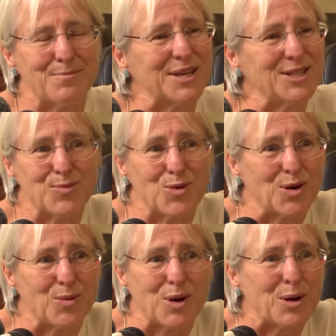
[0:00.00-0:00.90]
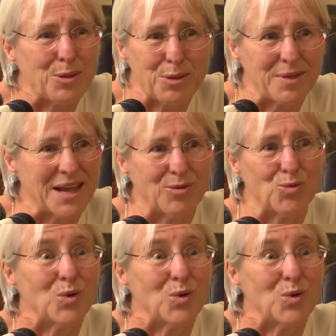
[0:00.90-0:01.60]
much more worth than